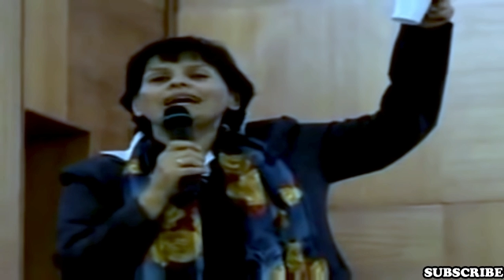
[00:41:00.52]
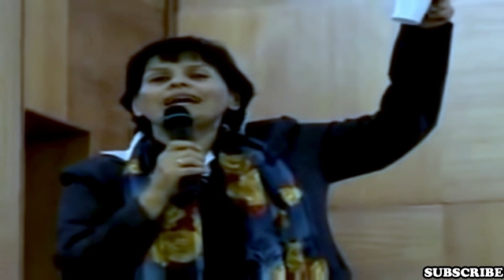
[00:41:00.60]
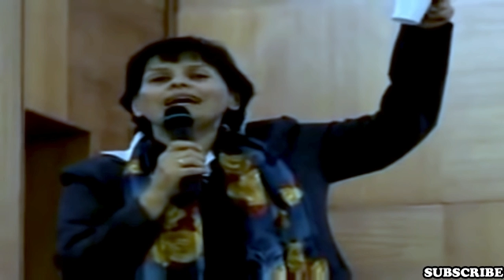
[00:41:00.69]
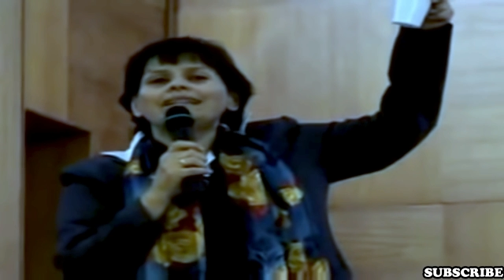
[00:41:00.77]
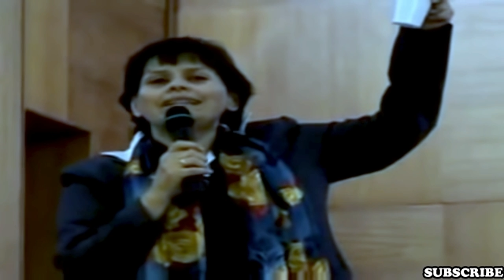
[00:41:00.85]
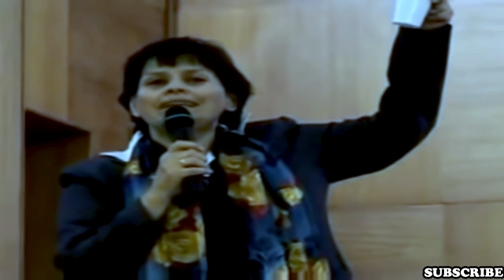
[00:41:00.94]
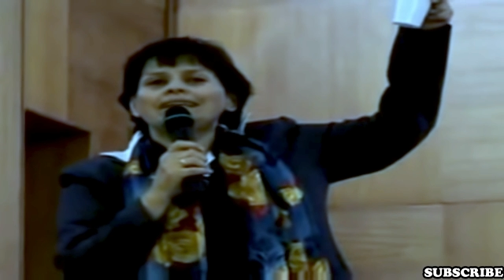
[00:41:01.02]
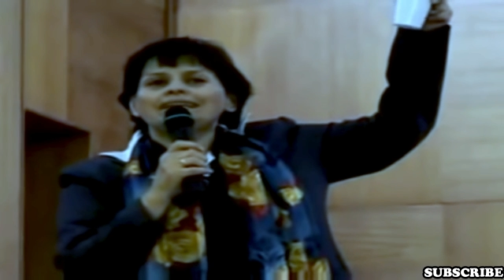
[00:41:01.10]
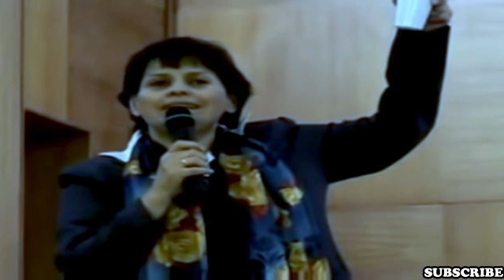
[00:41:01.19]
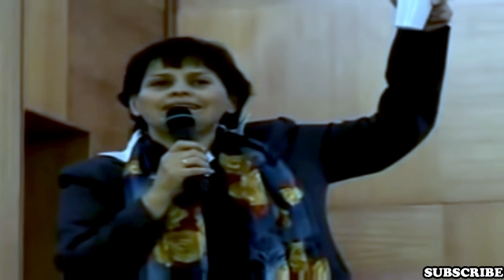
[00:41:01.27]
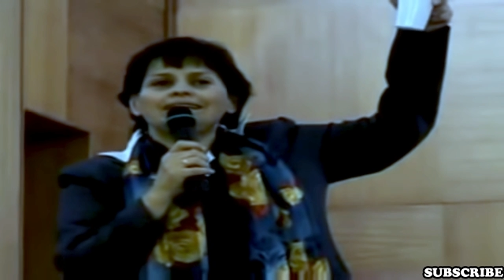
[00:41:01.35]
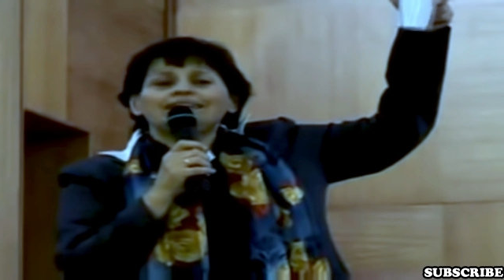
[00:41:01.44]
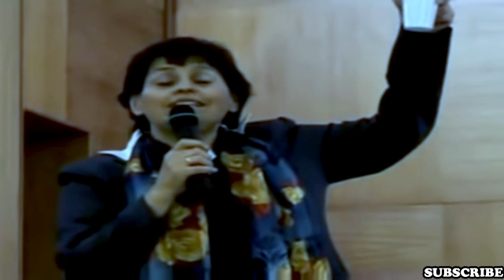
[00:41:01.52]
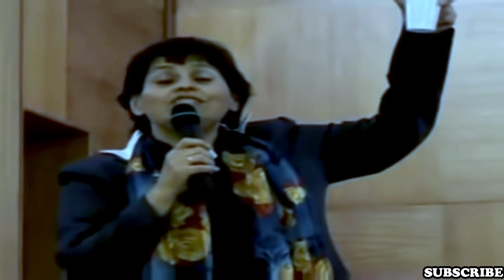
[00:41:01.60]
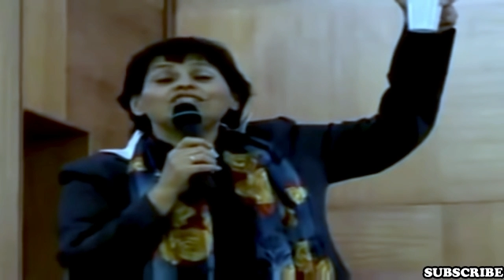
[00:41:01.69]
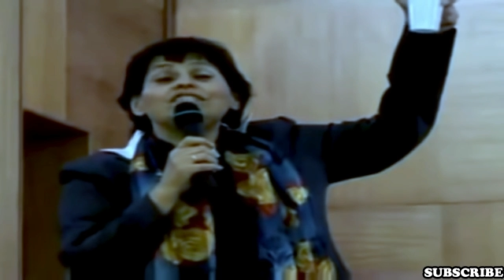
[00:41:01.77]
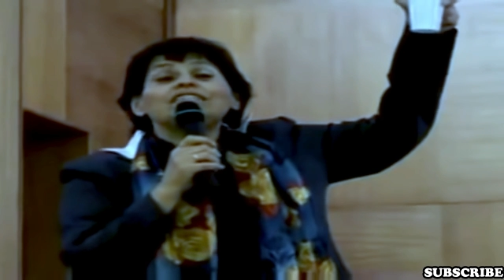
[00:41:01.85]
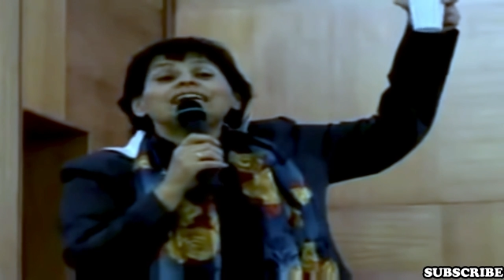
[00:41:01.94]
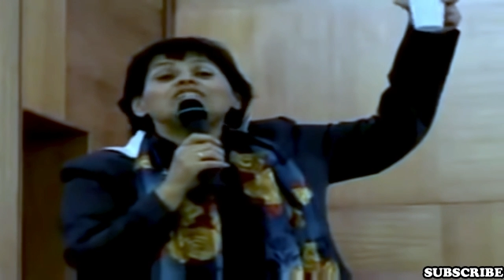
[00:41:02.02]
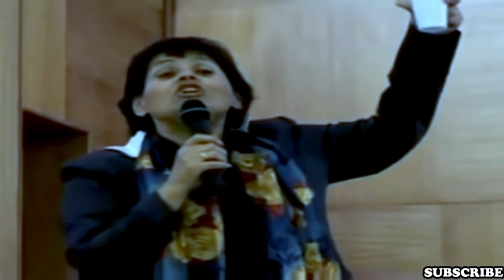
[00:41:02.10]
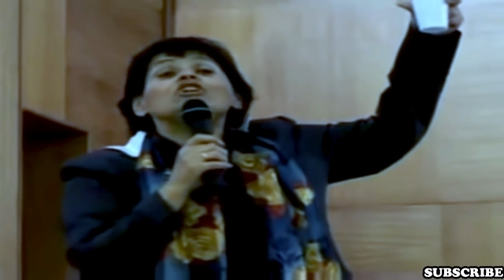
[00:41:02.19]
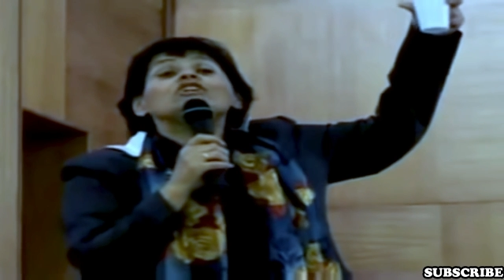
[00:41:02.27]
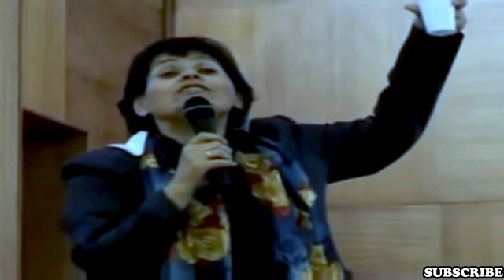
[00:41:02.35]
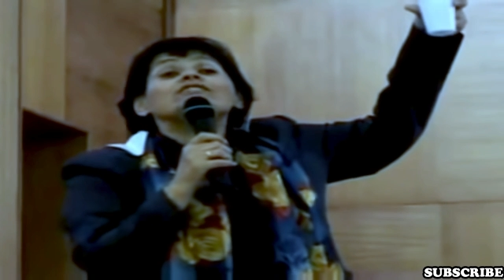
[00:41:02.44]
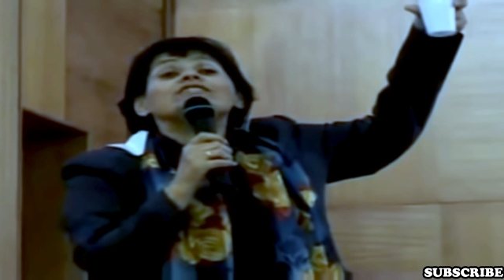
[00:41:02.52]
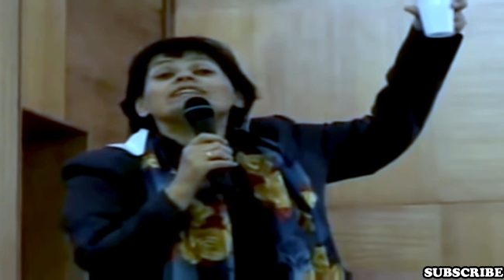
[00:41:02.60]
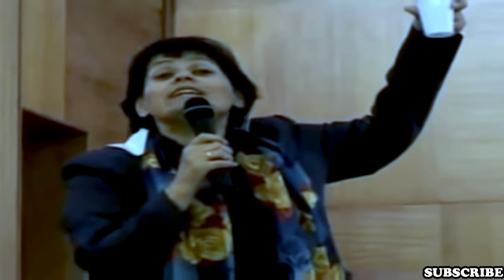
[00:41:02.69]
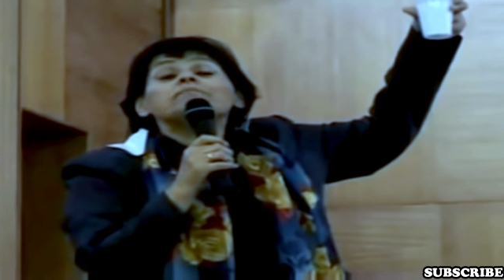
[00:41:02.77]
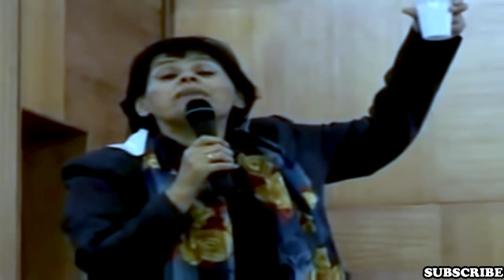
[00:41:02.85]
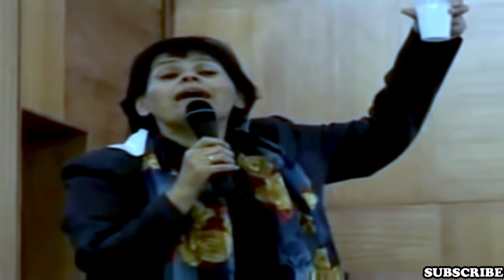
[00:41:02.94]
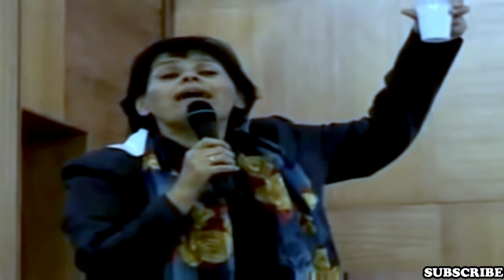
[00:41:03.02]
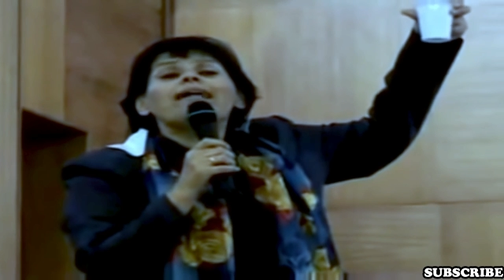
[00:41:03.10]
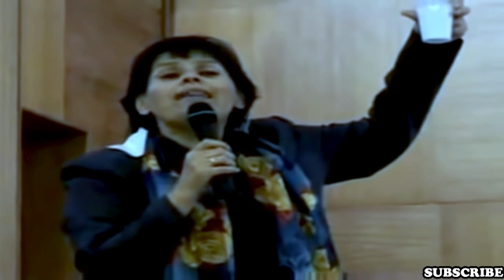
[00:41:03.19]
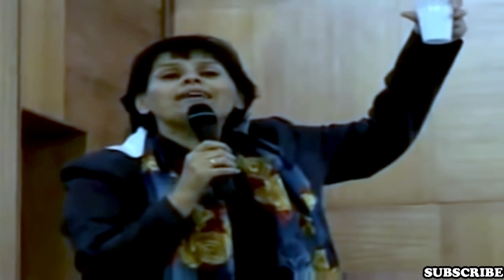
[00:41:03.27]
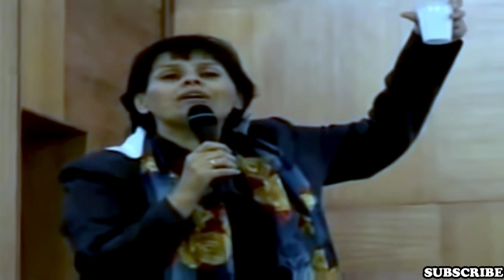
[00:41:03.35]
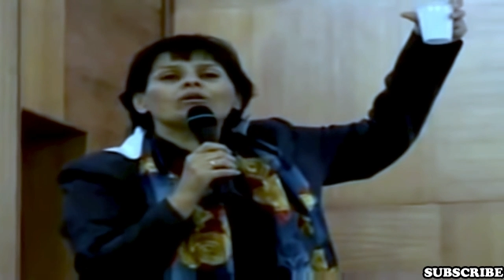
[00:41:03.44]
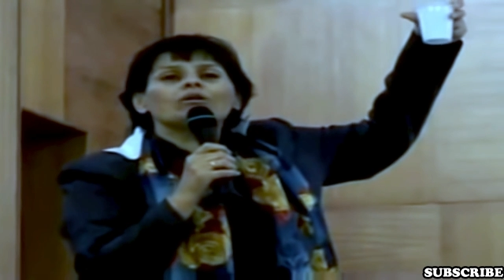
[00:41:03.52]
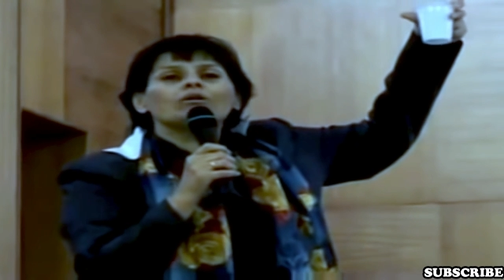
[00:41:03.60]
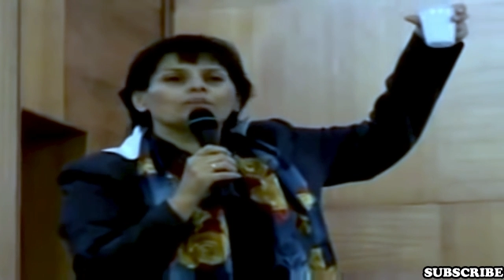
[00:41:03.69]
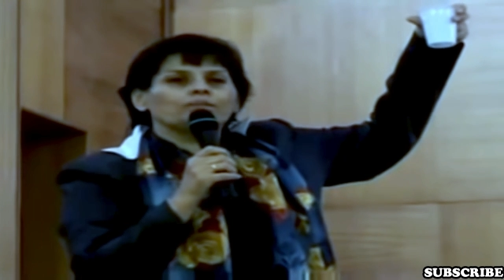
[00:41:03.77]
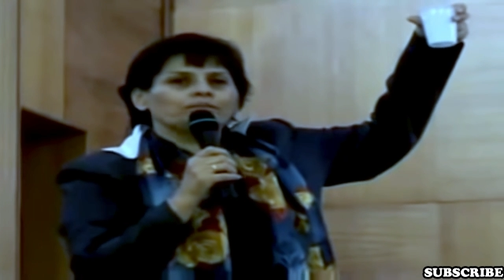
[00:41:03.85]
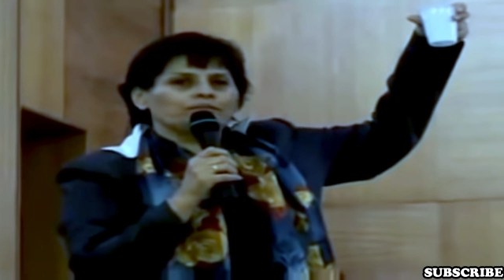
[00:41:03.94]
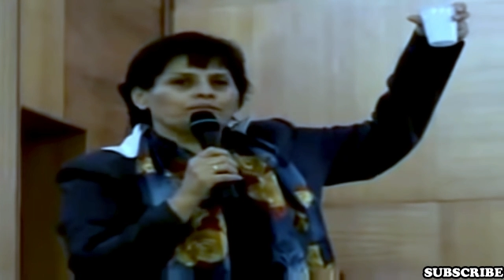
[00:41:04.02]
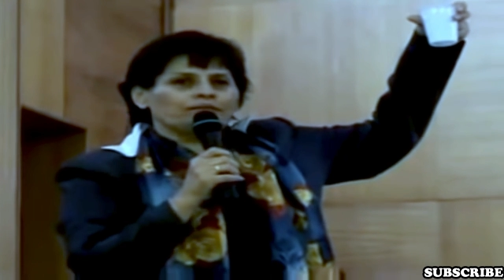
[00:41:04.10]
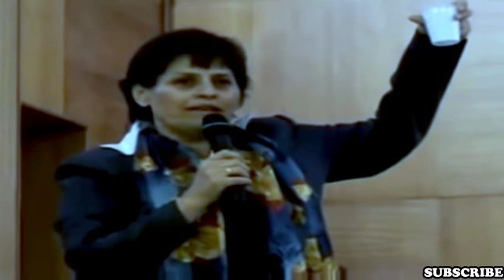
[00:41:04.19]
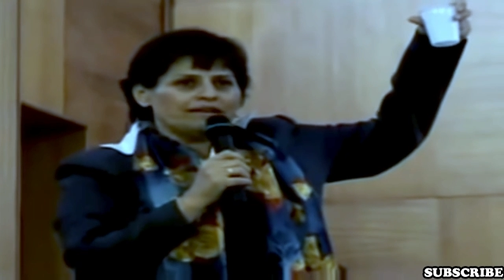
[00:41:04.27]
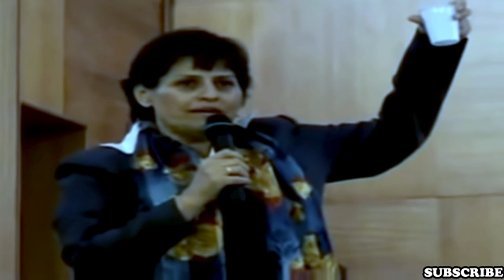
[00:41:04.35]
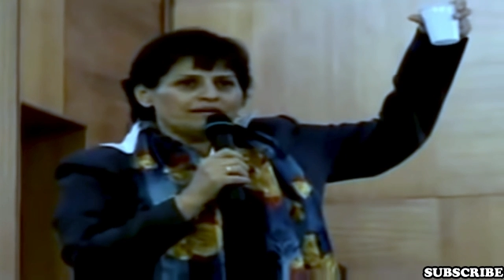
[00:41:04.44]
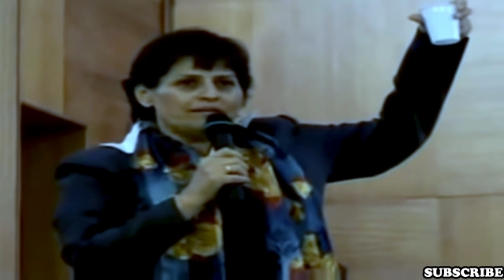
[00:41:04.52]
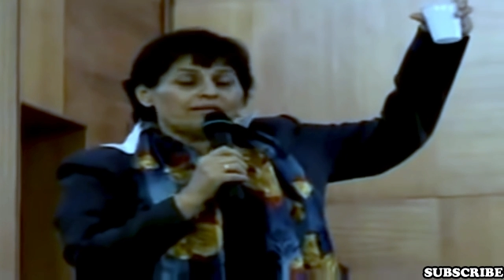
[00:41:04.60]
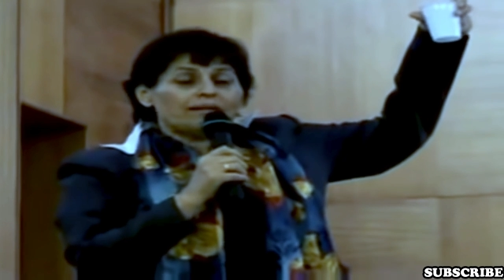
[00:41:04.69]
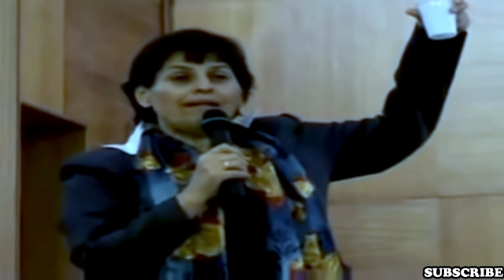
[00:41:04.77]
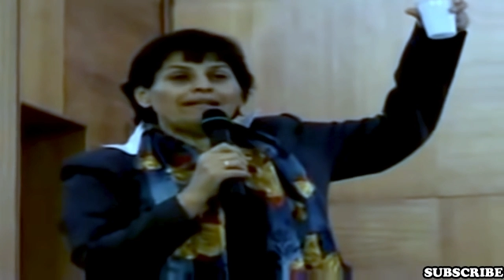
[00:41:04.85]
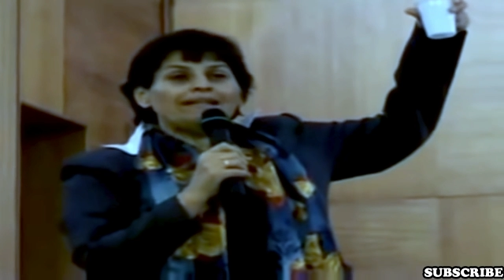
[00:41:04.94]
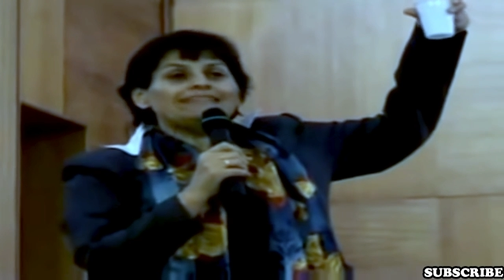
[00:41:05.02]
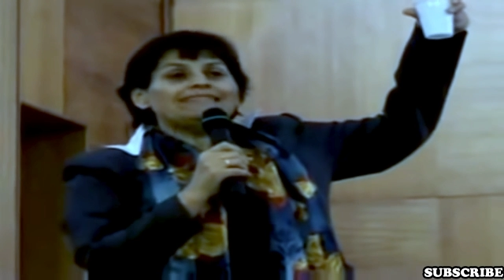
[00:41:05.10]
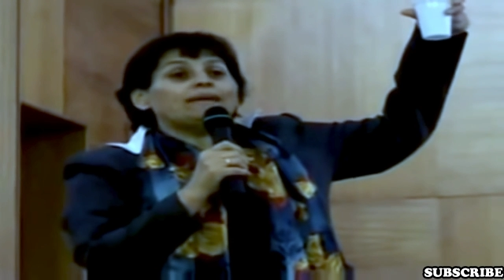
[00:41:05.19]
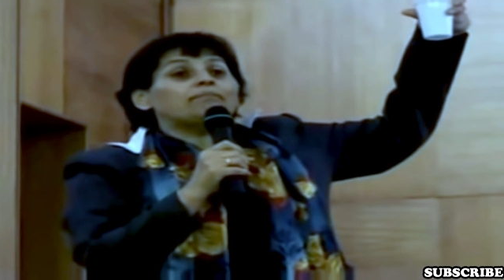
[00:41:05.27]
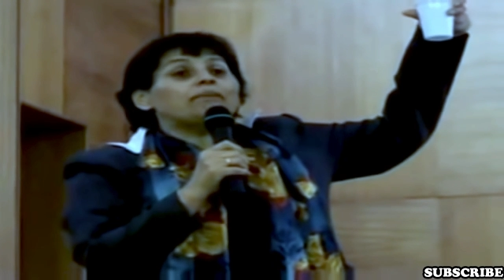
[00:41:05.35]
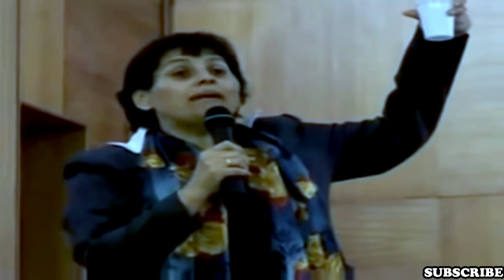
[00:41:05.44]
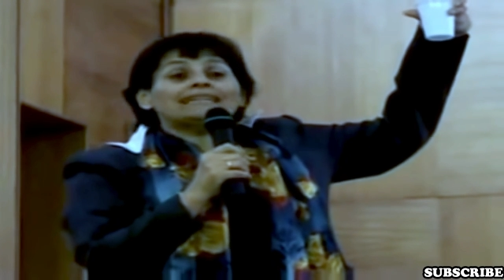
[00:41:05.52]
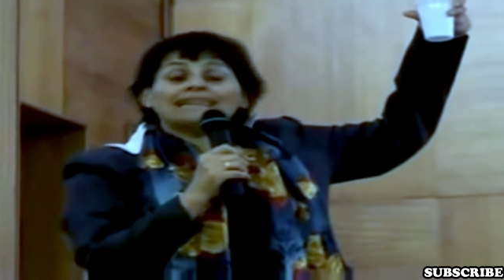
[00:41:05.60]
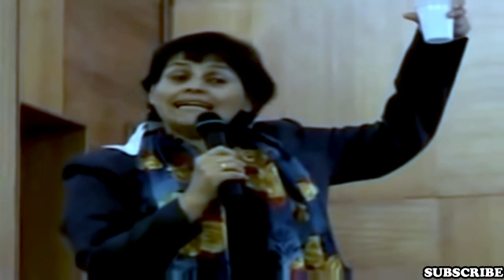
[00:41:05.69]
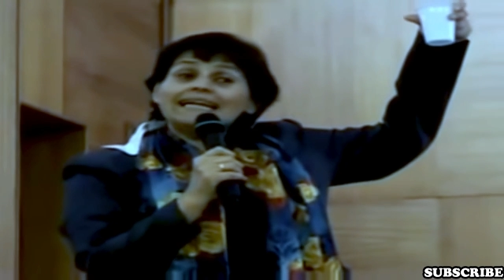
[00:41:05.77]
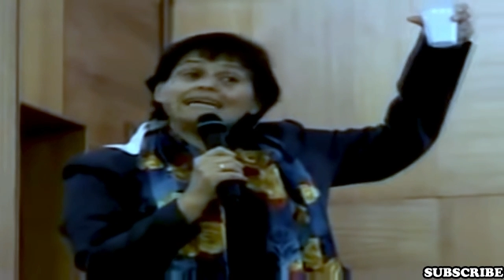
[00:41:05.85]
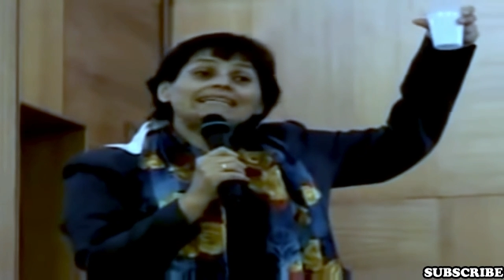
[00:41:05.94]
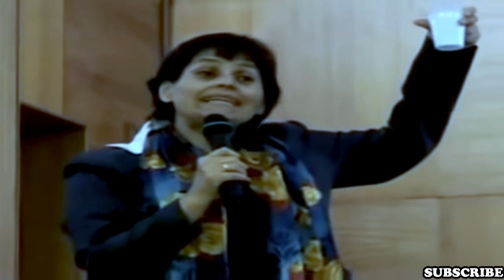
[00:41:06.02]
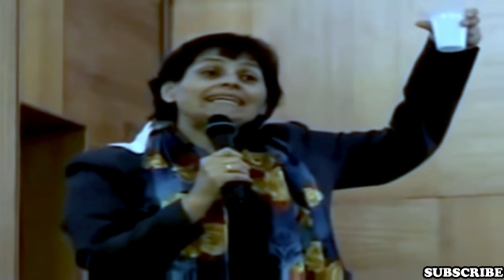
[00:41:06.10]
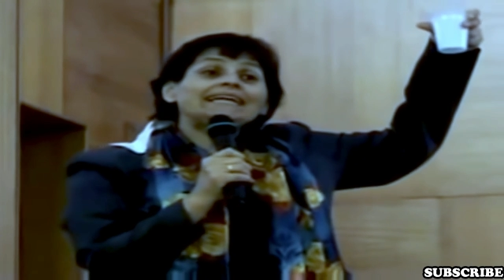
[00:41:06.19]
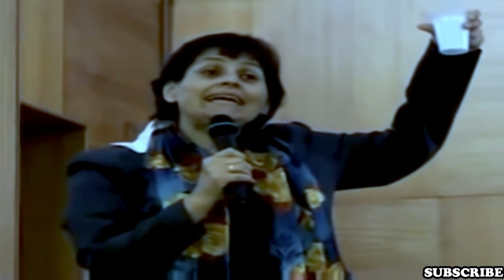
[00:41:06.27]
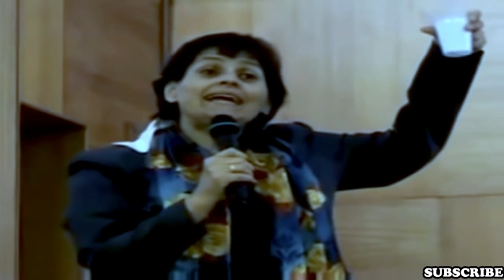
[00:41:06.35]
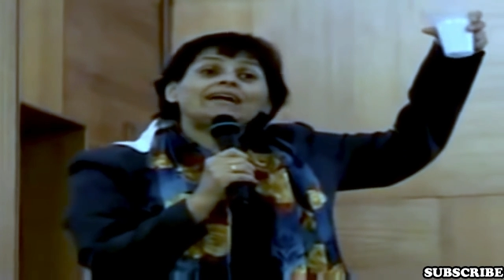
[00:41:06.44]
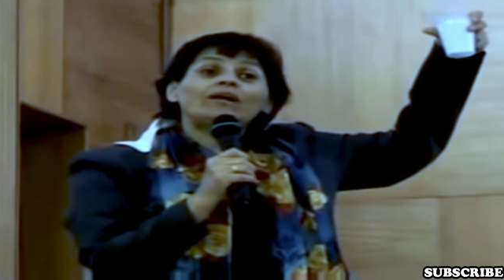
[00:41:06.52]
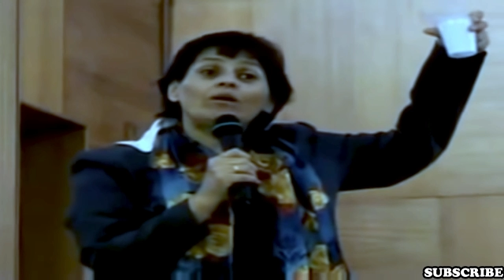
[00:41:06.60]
would ask me what I wanted to be when I grew up, and I said, I want to be a doctor.